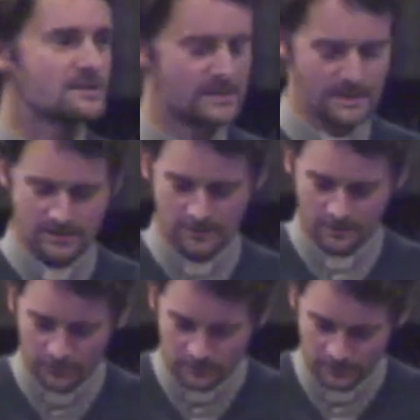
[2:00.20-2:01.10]
see the
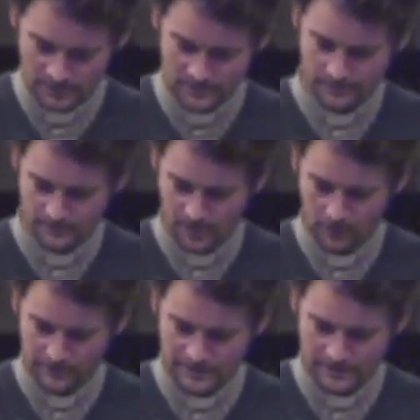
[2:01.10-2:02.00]
goodness
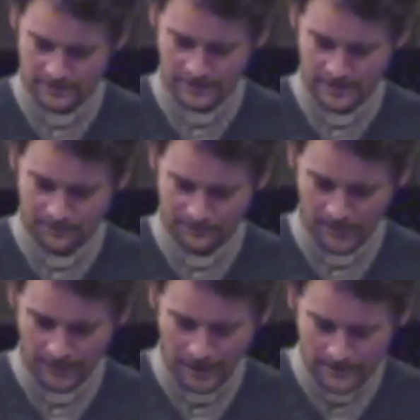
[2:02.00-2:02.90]
of it.
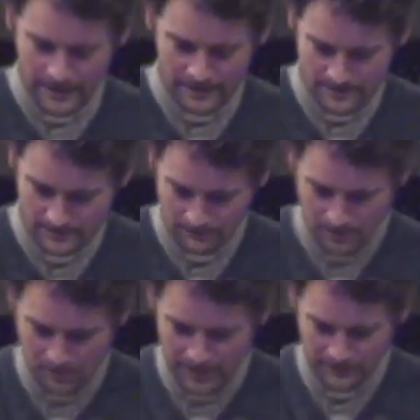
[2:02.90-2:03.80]
And that's
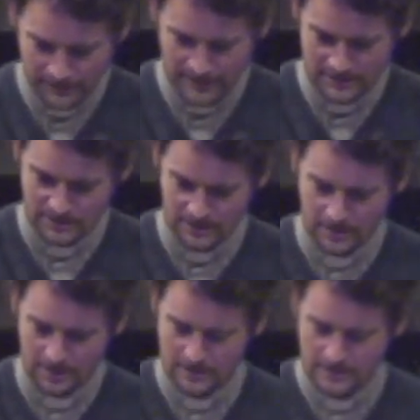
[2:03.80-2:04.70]
my big thing
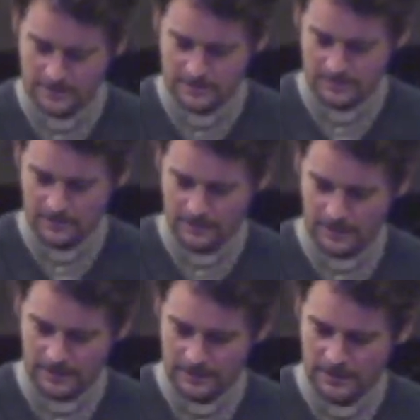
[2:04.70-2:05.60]
today, is
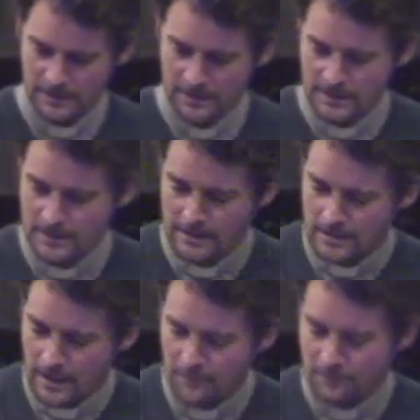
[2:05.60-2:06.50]
that
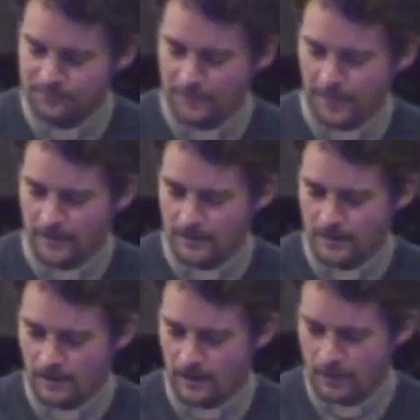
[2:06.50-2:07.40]

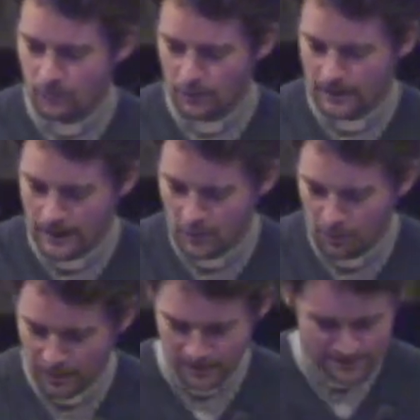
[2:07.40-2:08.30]
I want to
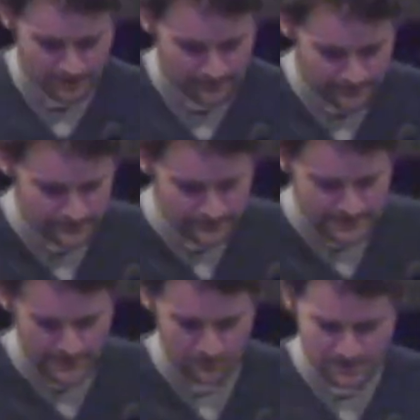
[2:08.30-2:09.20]
help us, and I think
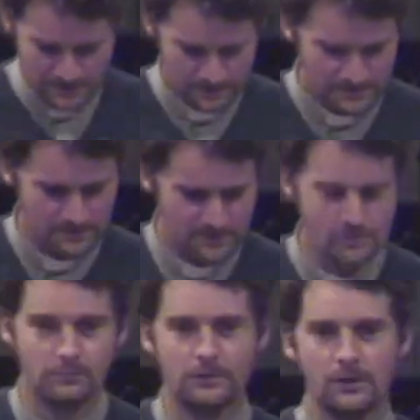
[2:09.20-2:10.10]
this helps us,
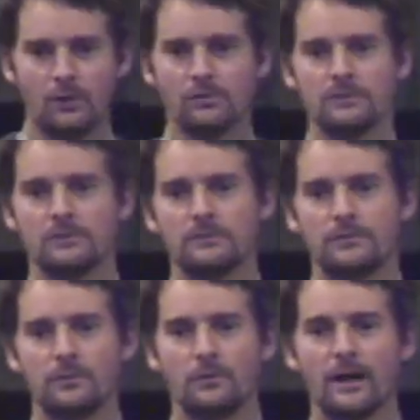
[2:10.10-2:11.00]
to long
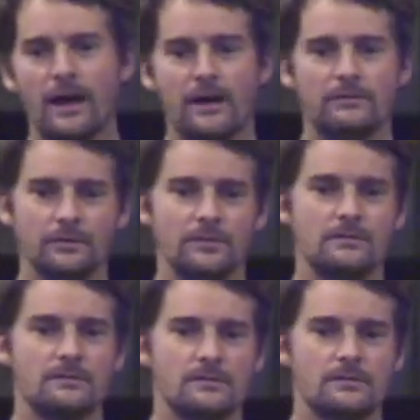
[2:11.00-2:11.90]
for
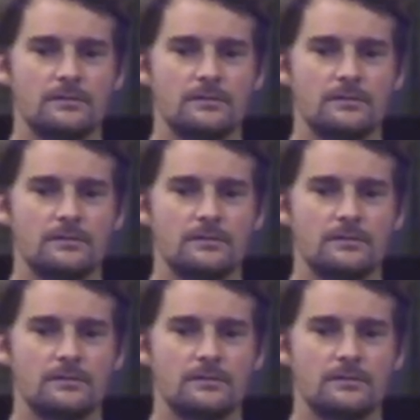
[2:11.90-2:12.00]
heaven